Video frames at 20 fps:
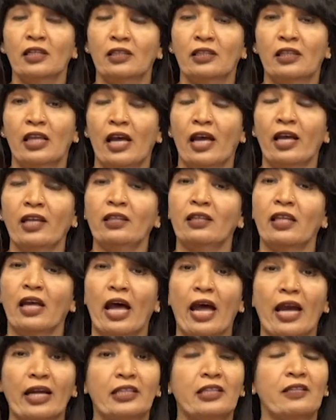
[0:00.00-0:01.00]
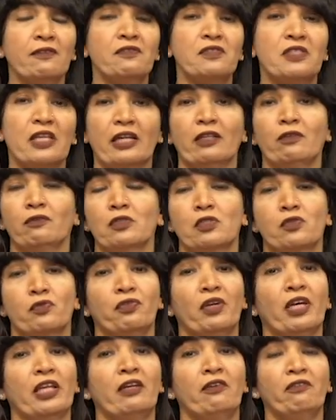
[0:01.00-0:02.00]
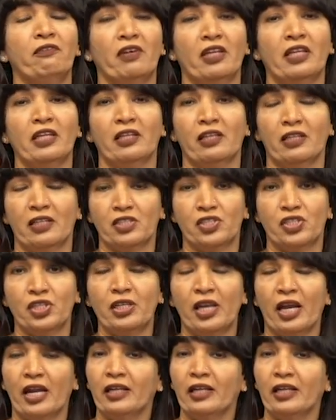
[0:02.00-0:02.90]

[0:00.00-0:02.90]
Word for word: that the active site was very very rigid